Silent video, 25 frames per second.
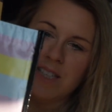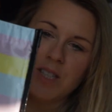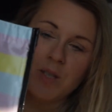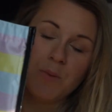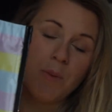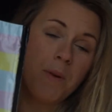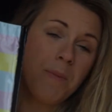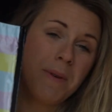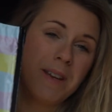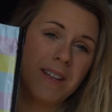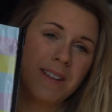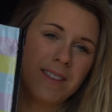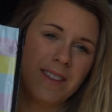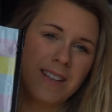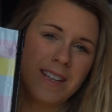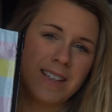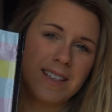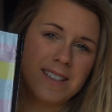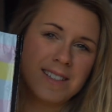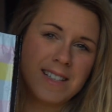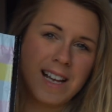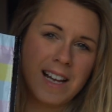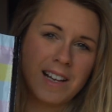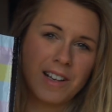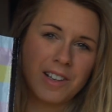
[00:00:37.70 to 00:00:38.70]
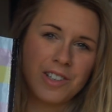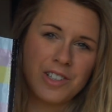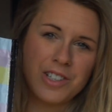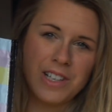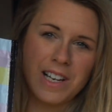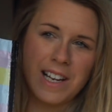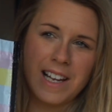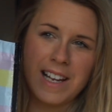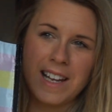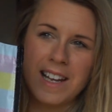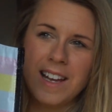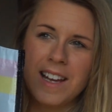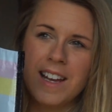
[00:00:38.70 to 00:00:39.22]
swimming things
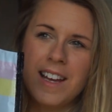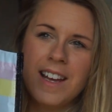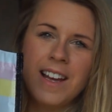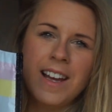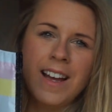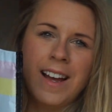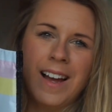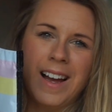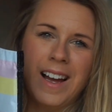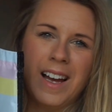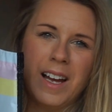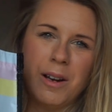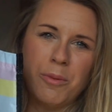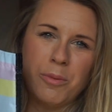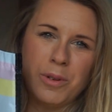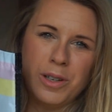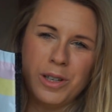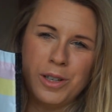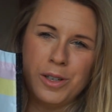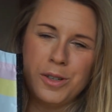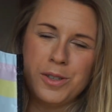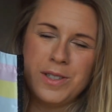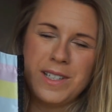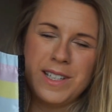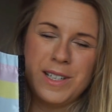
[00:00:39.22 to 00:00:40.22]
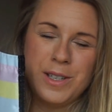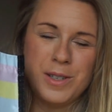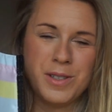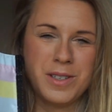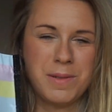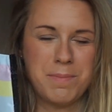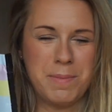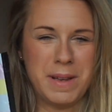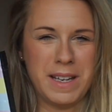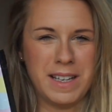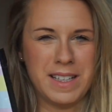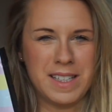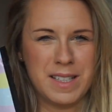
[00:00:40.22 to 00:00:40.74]
actually uh, we usually use
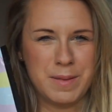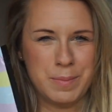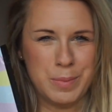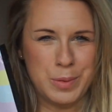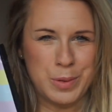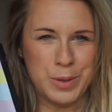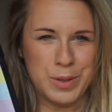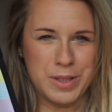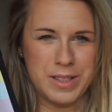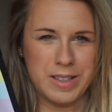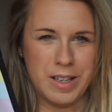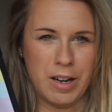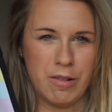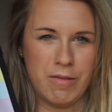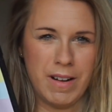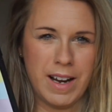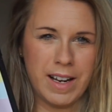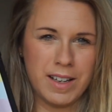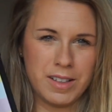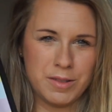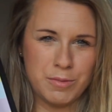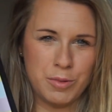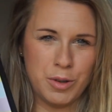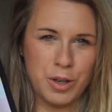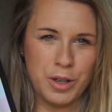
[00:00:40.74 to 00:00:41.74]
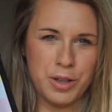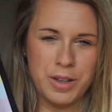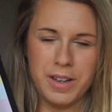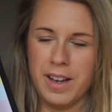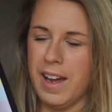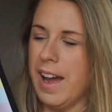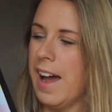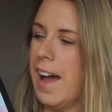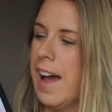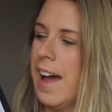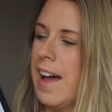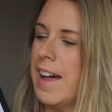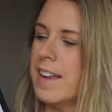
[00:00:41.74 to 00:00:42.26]
a big Sports Direct one
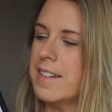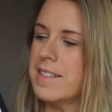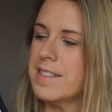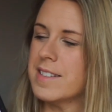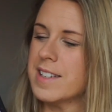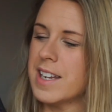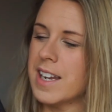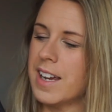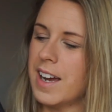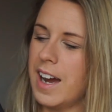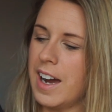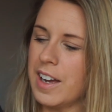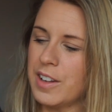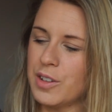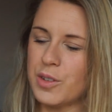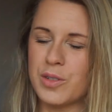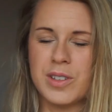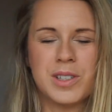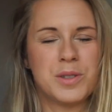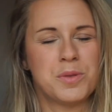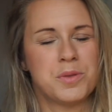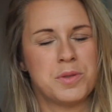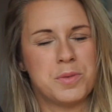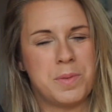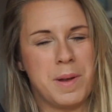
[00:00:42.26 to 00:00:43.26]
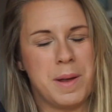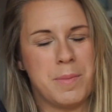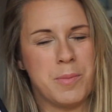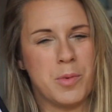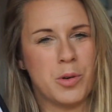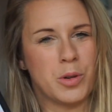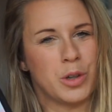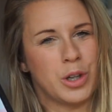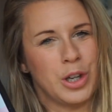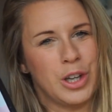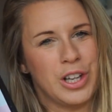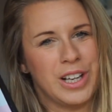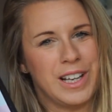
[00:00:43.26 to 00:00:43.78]
and I thought this was a bit
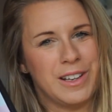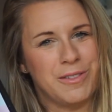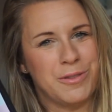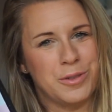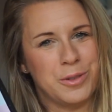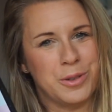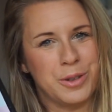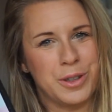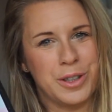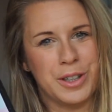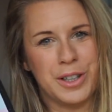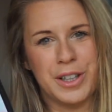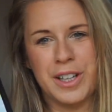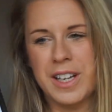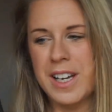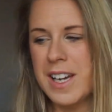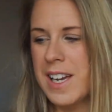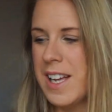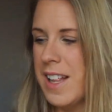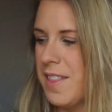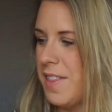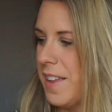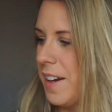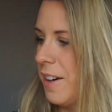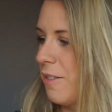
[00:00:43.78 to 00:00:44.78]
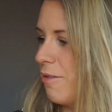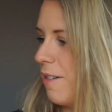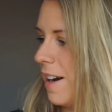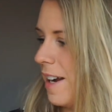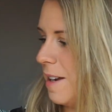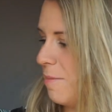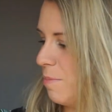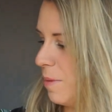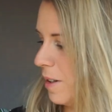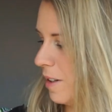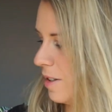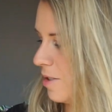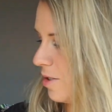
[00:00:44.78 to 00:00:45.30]
more girly for her they're great
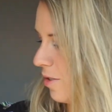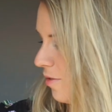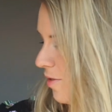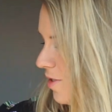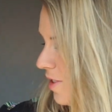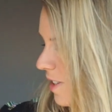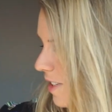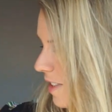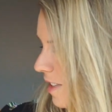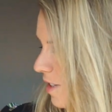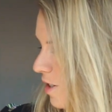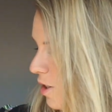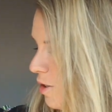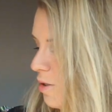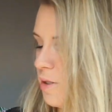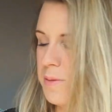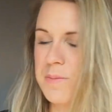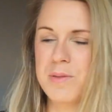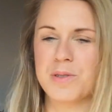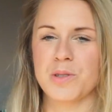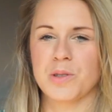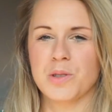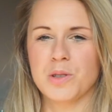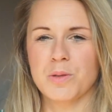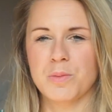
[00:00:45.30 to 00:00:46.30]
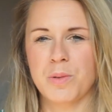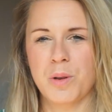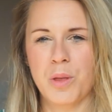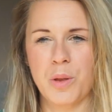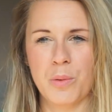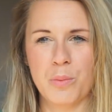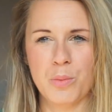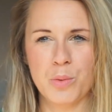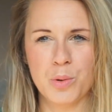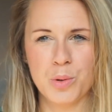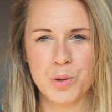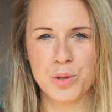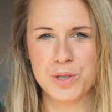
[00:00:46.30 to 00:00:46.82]
because obviously they don't absorb
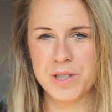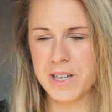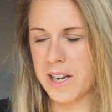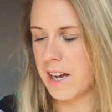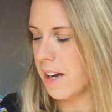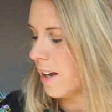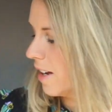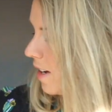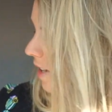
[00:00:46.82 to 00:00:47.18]
the water